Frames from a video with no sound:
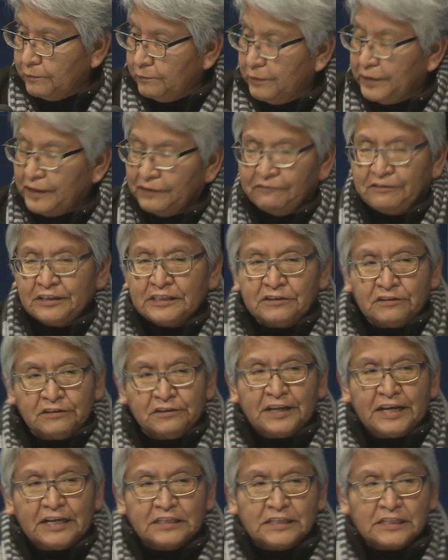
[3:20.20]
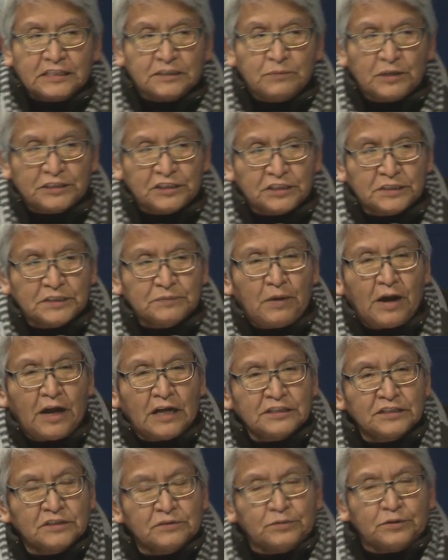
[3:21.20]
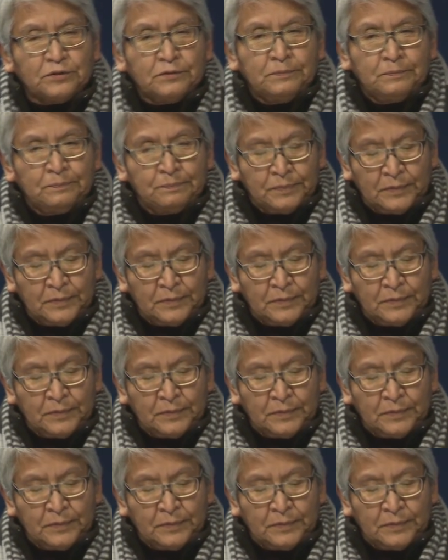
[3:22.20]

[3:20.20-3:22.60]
When the visitor takes as much as possible,